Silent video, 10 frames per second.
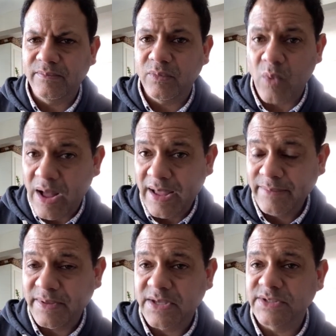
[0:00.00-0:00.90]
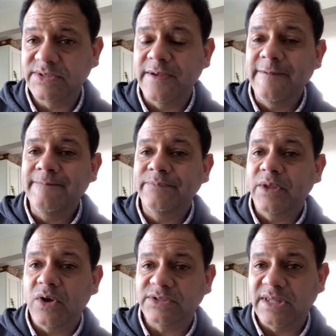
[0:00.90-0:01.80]
Why? Because it
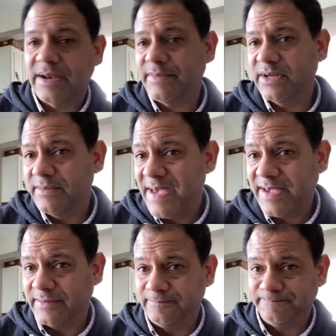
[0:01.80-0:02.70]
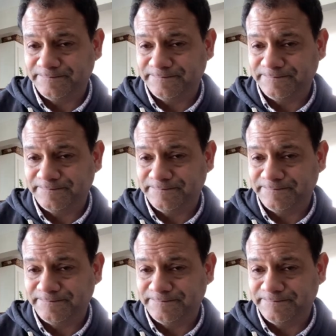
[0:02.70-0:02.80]
costs a lot of money to make it.